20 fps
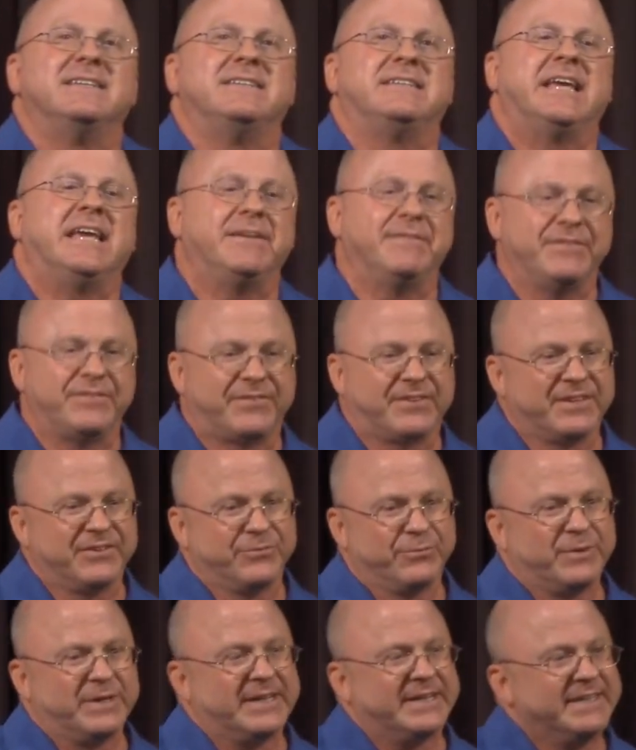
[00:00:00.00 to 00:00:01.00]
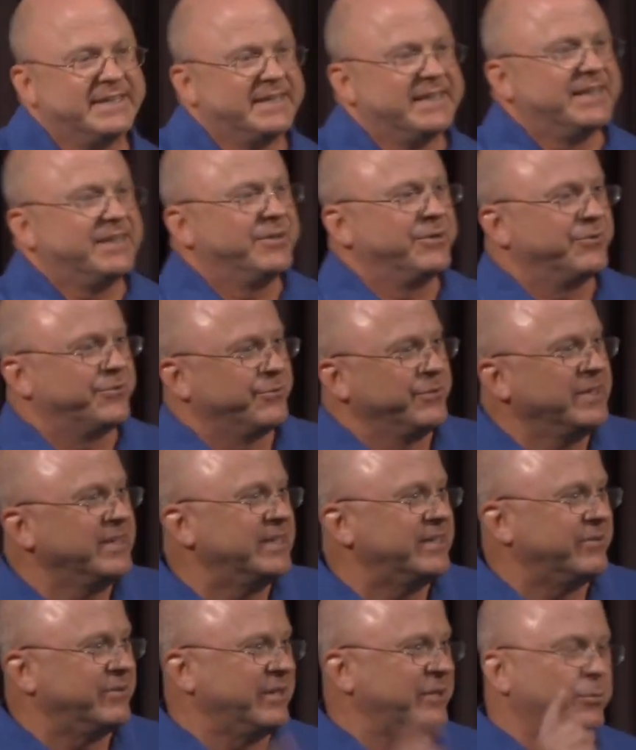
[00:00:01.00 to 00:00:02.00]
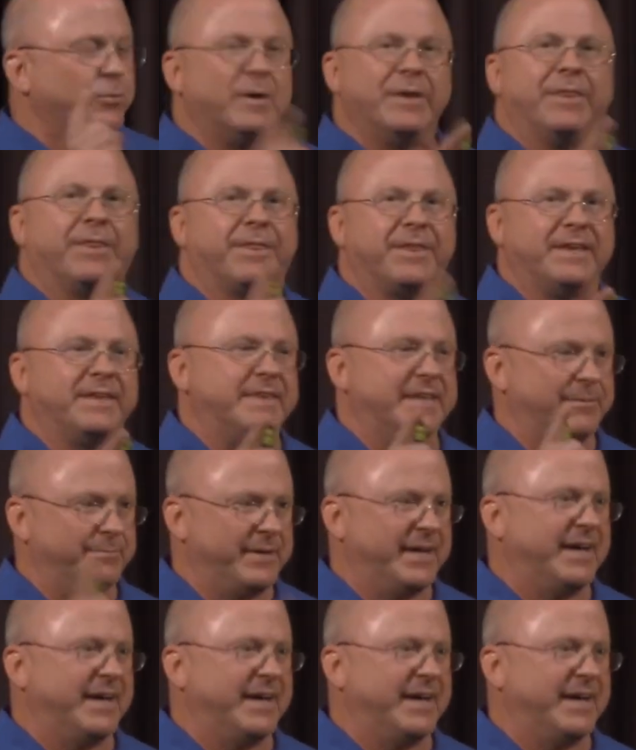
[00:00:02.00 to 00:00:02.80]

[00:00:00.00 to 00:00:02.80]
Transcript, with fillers: David says what? There's really only one thing that